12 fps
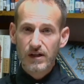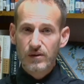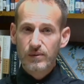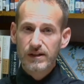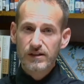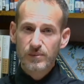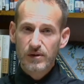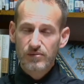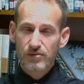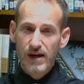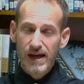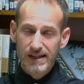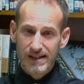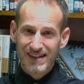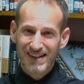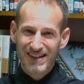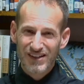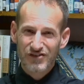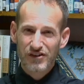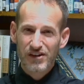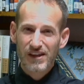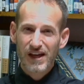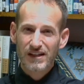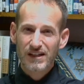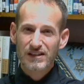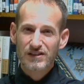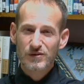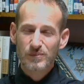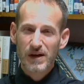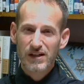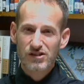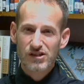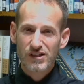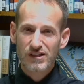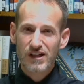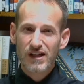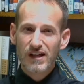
We need to be ready for that inspection,